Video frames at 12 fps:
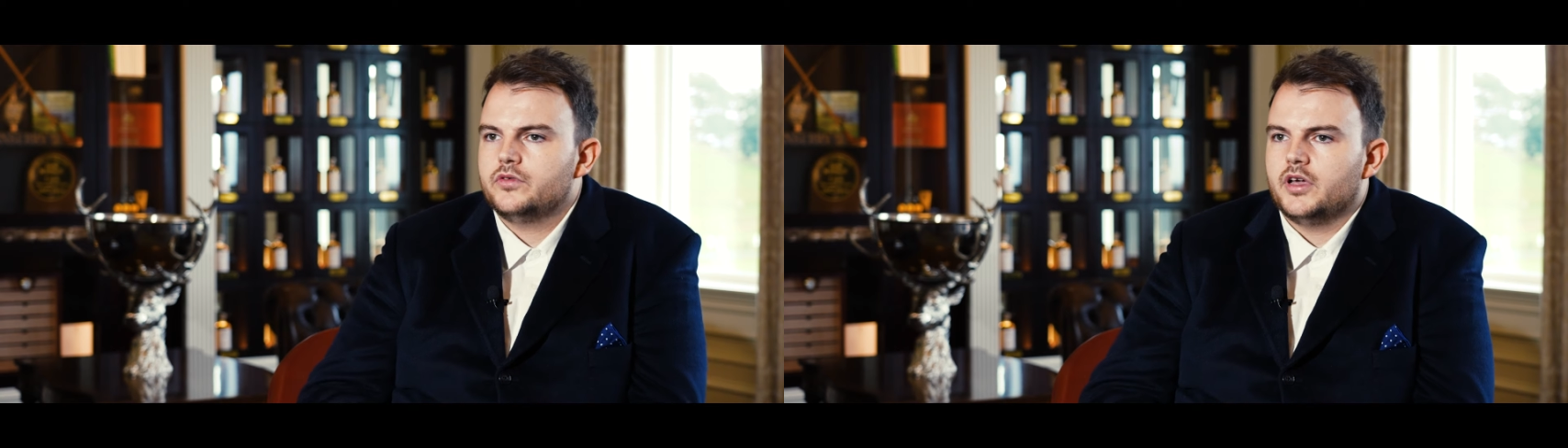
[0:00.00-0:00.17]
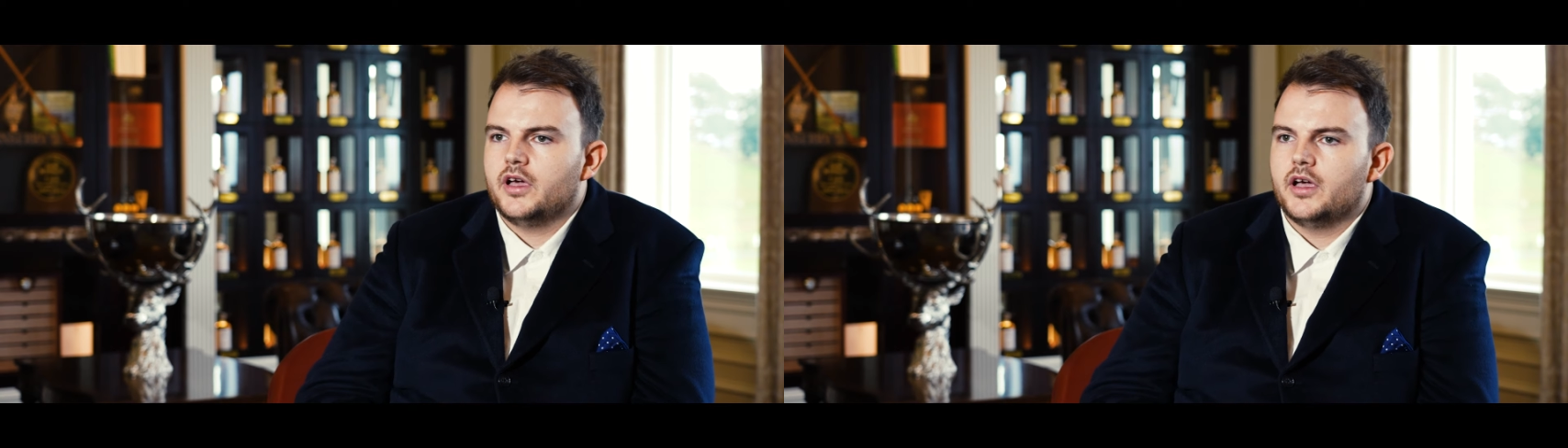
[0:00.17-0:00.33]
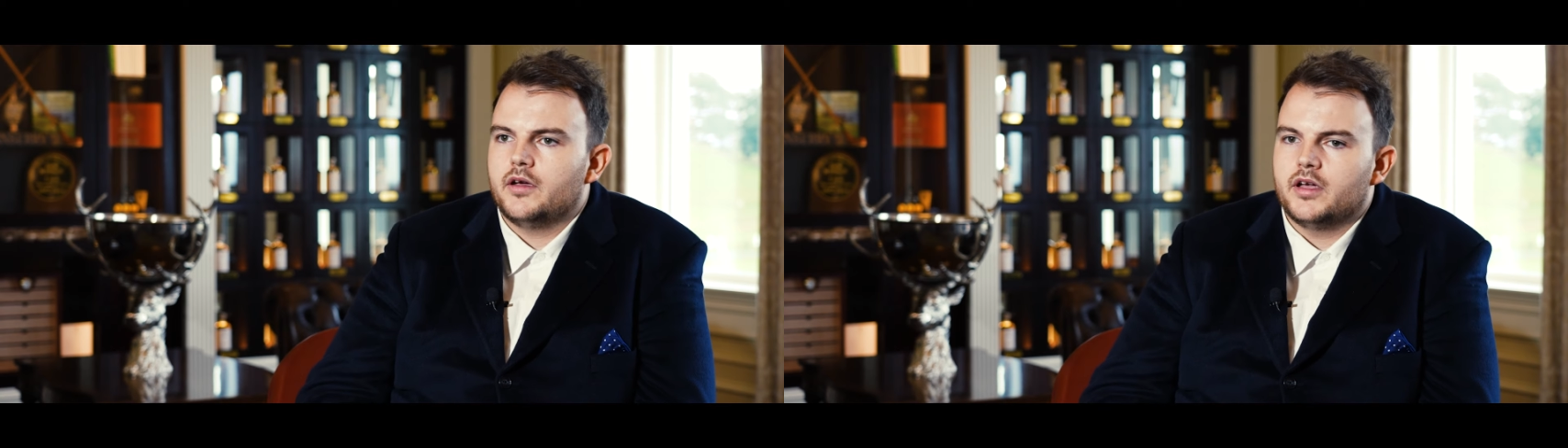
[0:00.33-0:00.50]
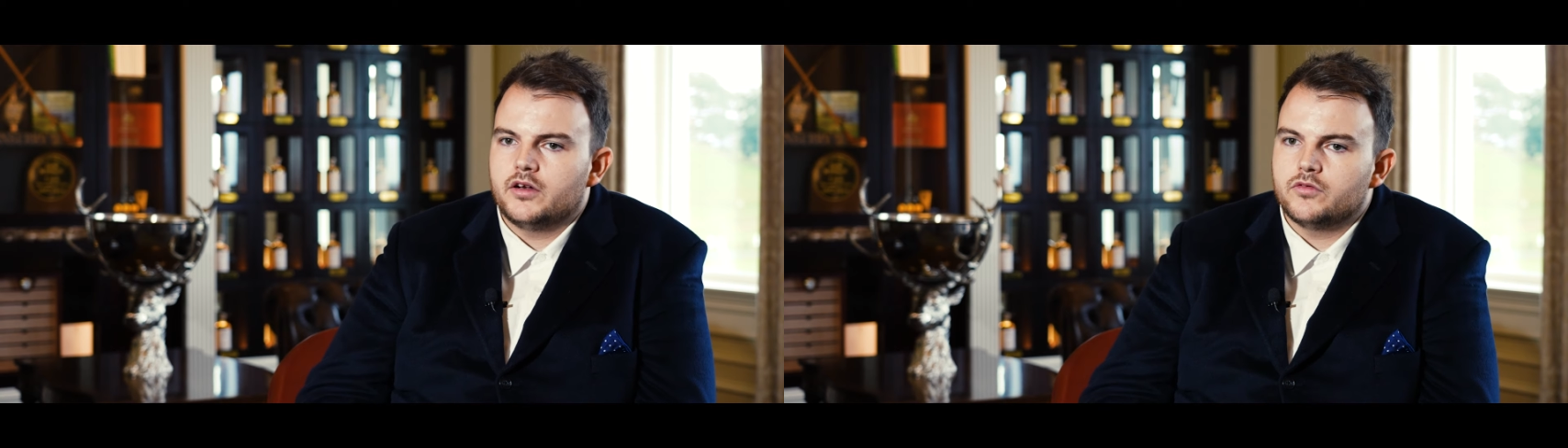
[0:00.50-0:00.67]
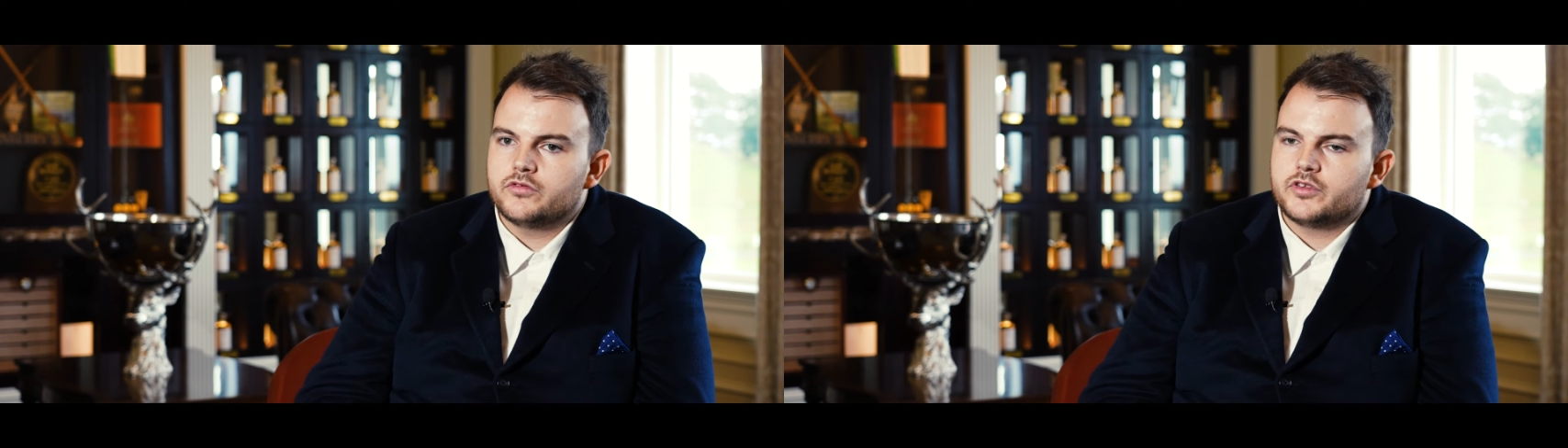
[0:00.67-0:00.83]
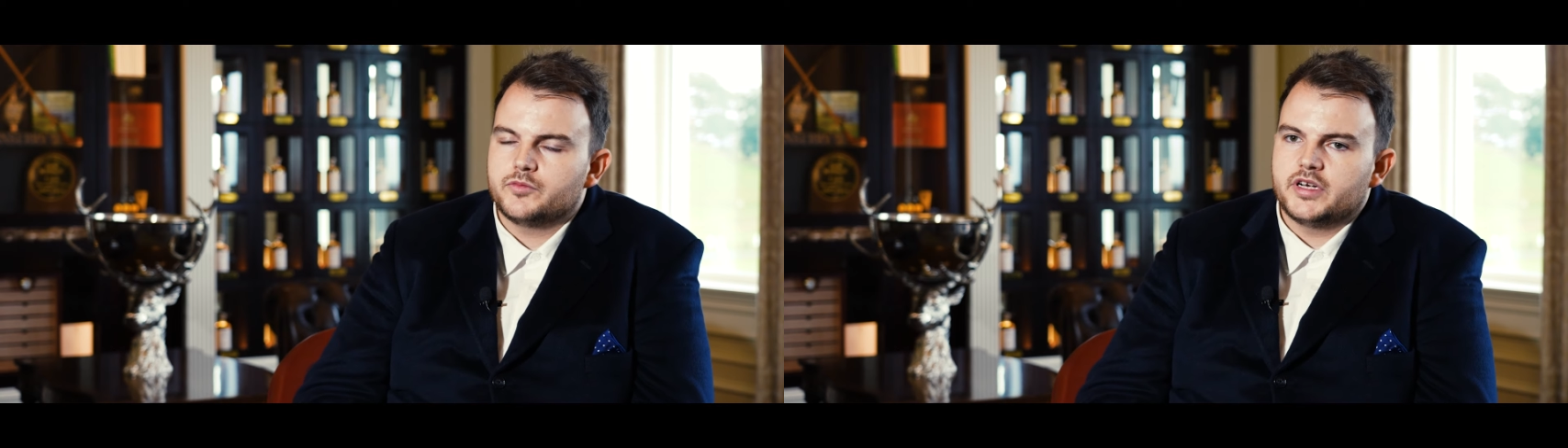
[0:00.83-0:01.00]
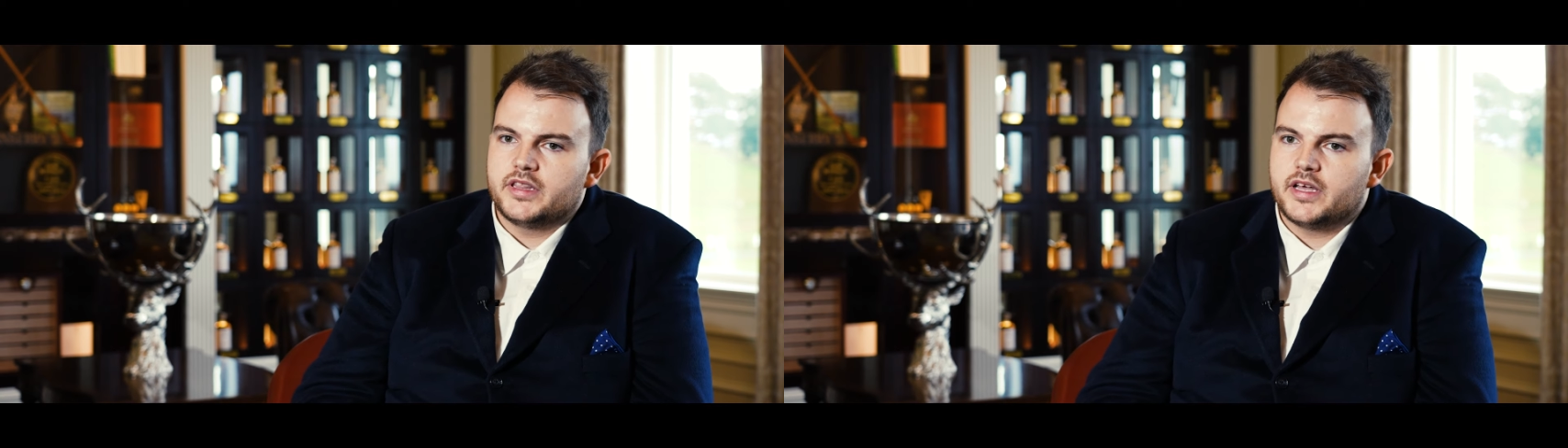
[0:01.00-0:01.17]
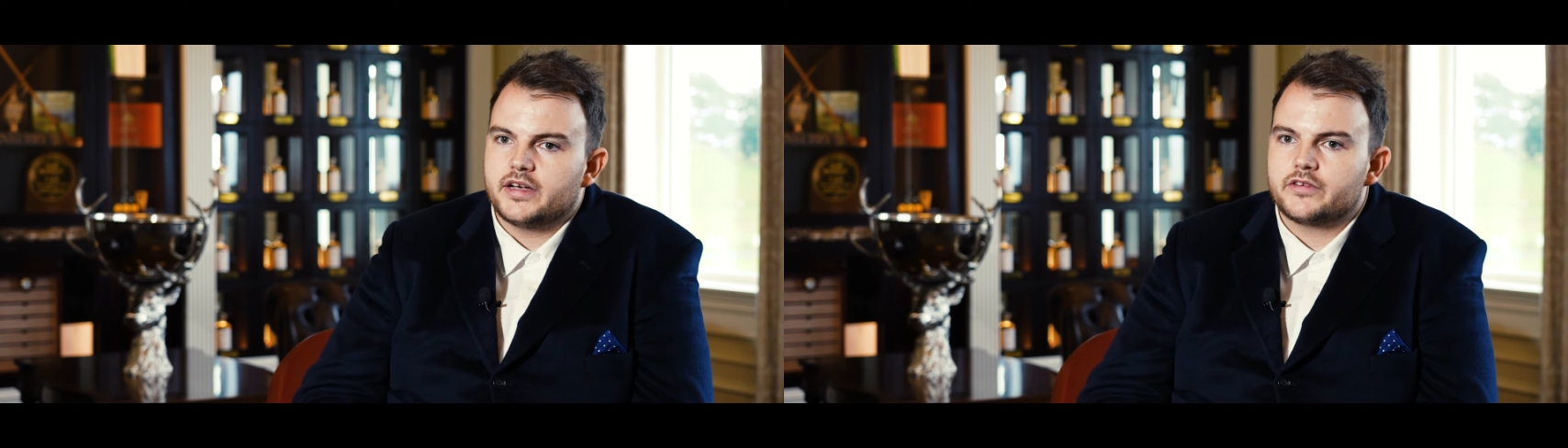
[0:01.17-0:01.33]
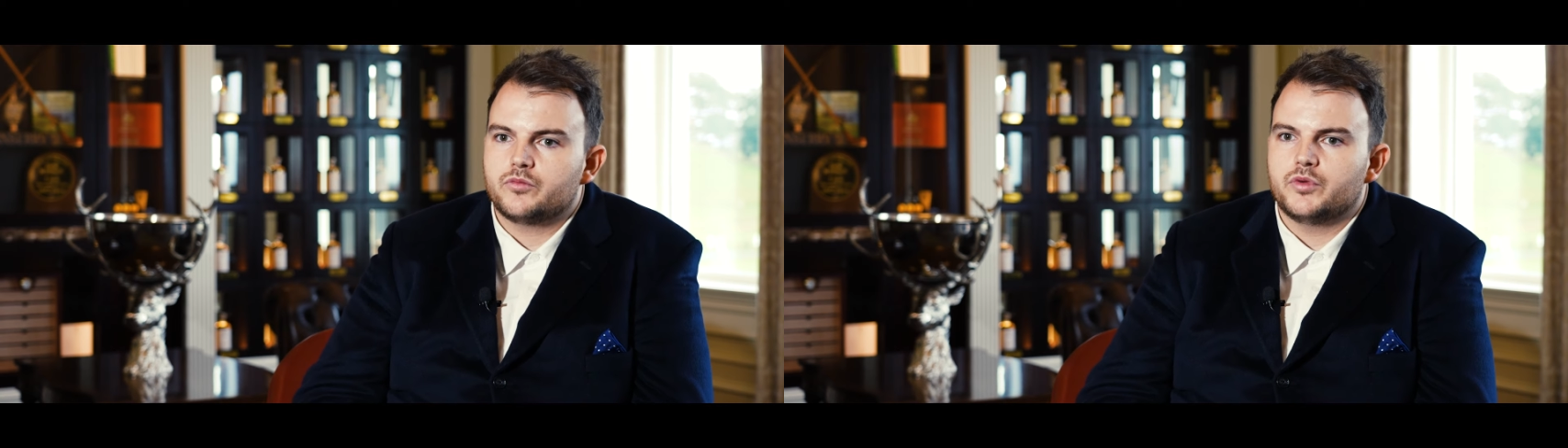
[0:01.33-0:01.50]
and ultimately
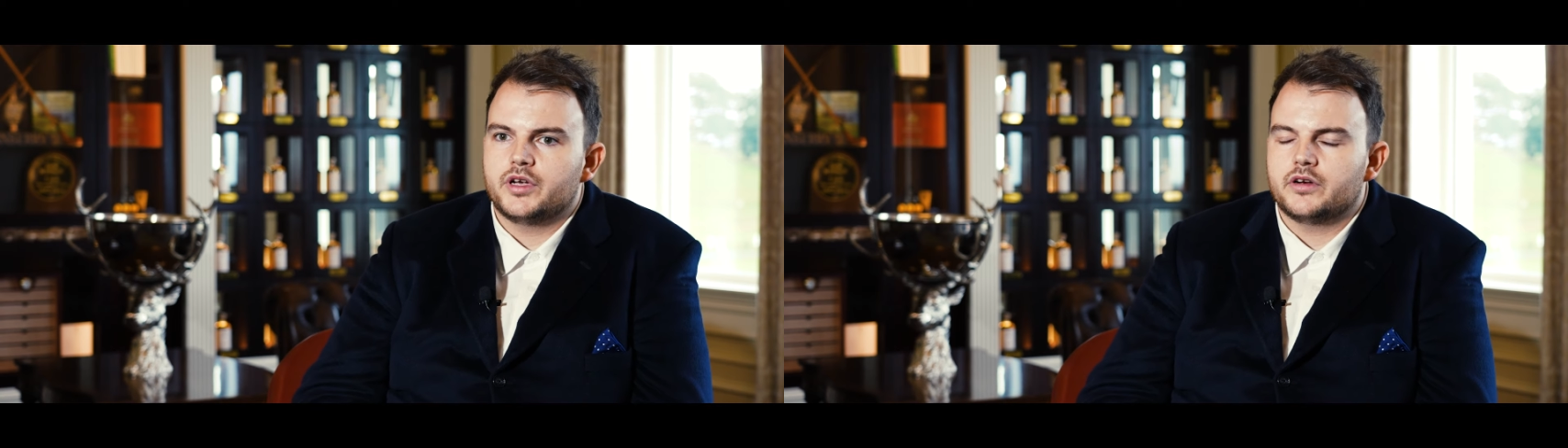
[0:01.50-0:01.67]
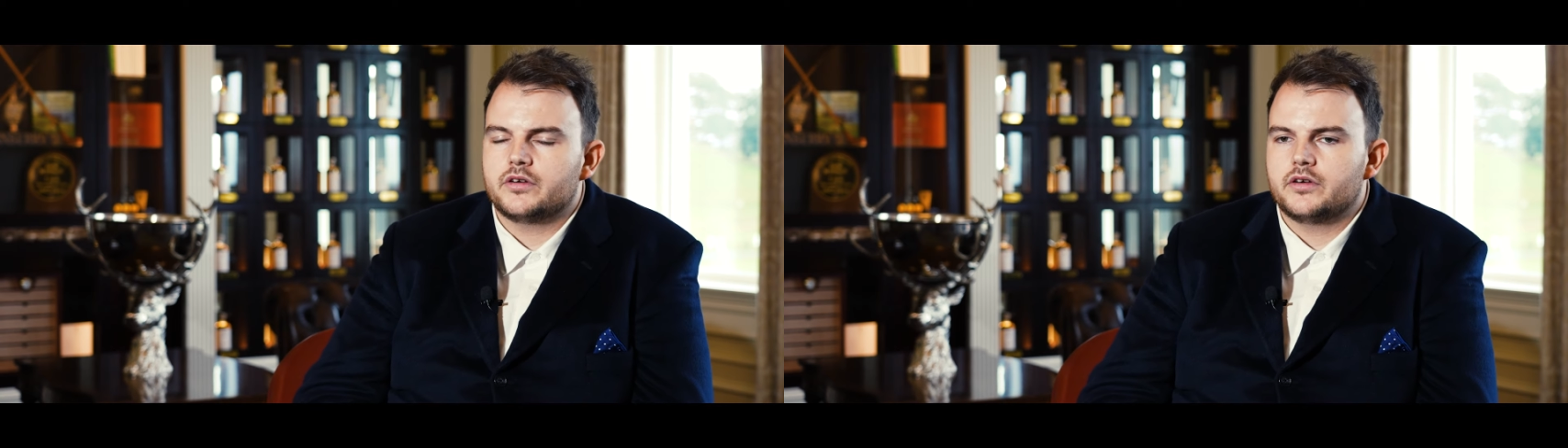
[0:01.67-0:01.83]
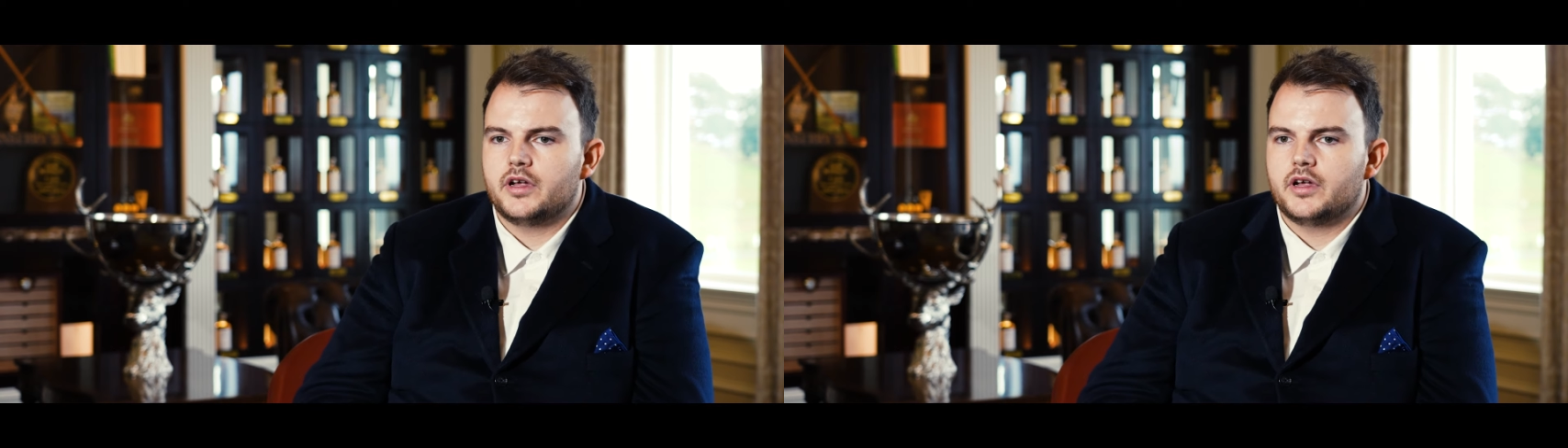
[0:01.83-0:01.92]
that's where